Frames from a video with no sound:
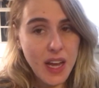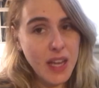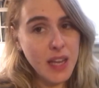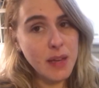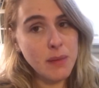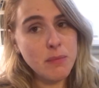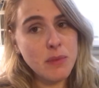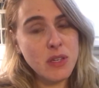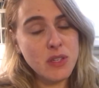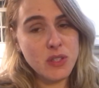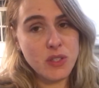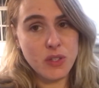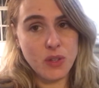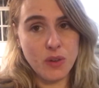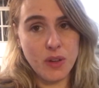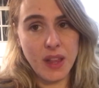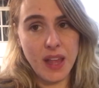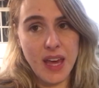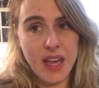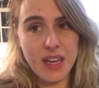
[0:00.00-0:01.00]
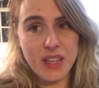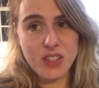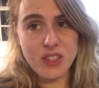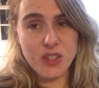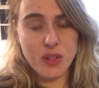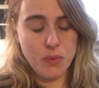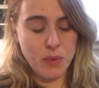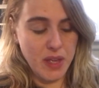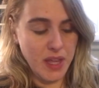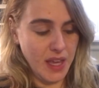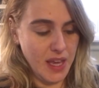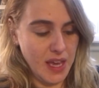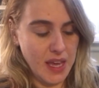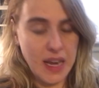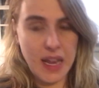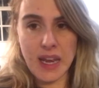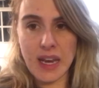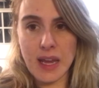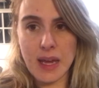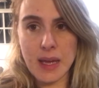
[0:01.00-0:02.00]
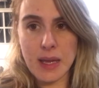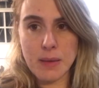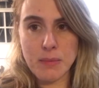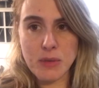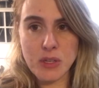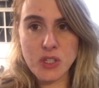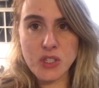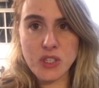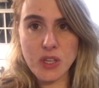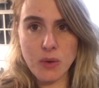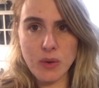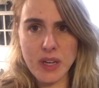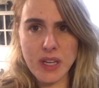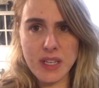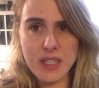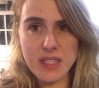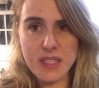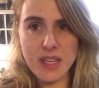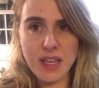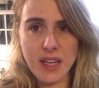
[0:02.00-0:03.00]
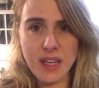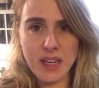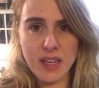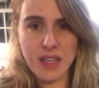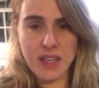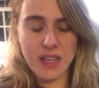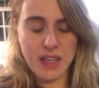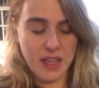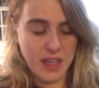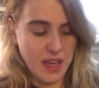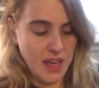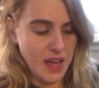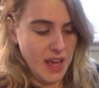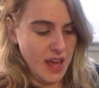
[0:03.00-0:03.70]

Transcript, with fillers: I am so glad it's the weekend and I am so excited.